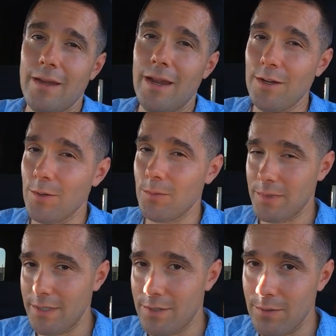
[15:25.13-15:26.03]
and you don't
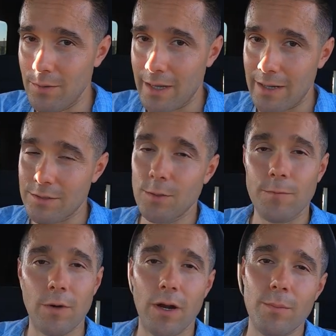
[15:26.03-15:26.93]
need to do that. So if
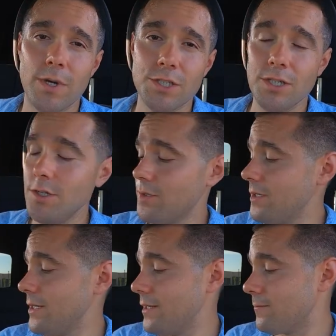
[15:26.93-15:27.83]
you're on a budget, you
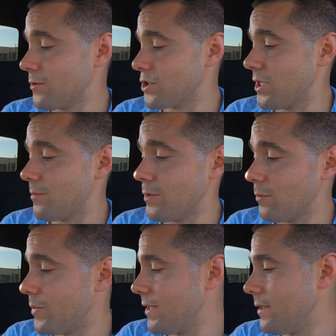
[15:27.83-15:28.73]
can eat for cheap, you know,
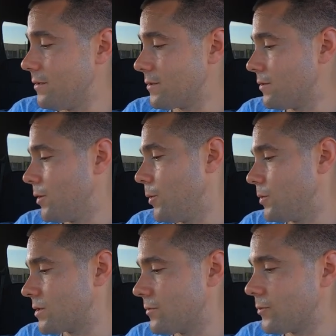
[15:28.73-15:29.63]
beans and
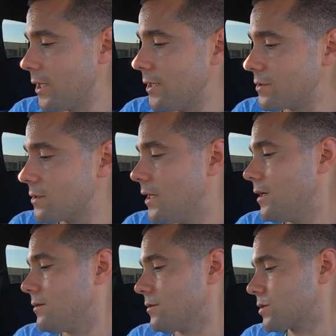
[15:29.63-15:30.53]
oats and rice,
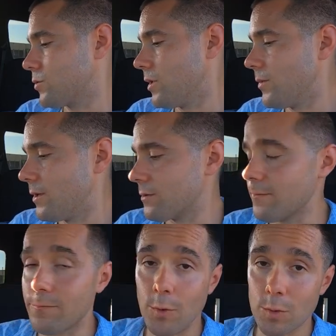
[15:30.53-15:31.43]
the soy milk, the
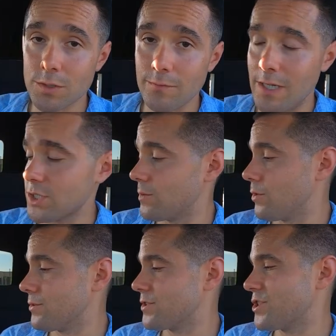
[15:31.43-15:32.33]
frozen
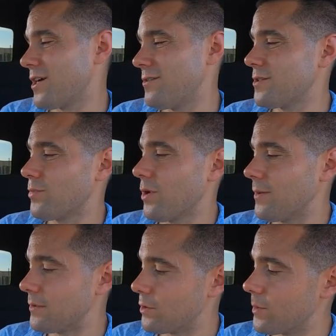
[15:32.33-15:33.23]
vegetables, the cherries are probably
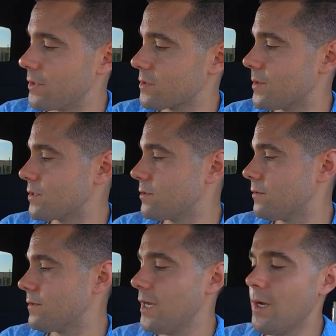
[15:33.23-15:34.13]
a little bit
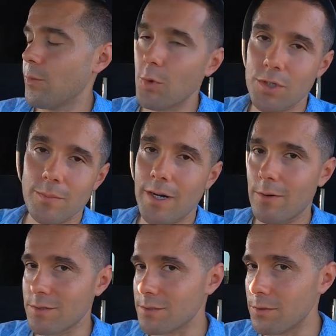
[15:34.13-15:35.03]
expensive. Protein
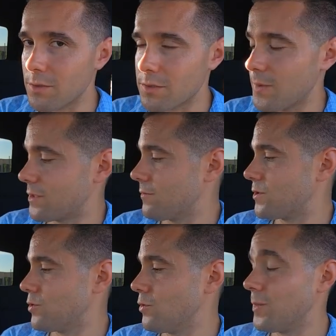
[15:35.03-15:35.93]
powder is a little expensive
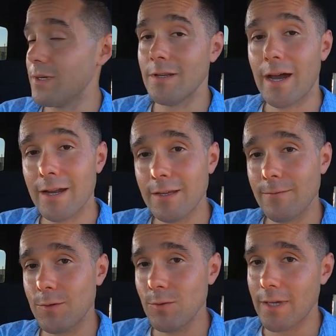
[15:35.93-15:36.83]
too, but not
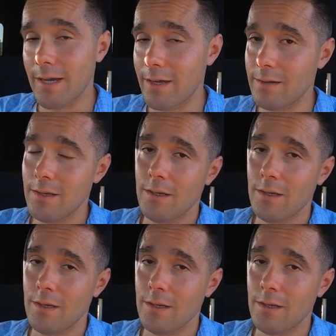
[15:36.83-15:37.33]
if you get